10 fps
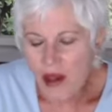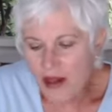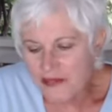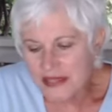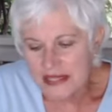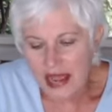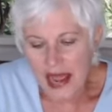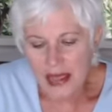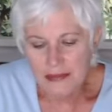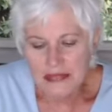
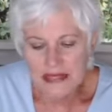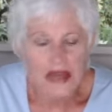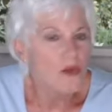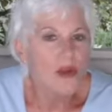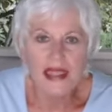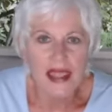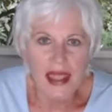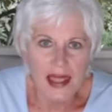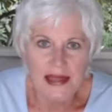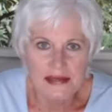oftentimes that we
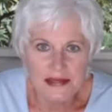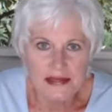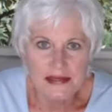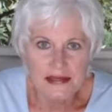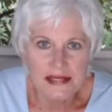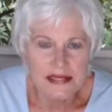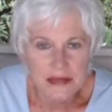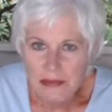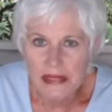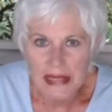can't,
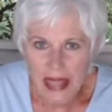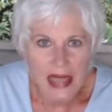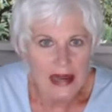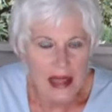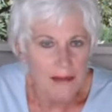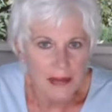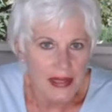simply cannot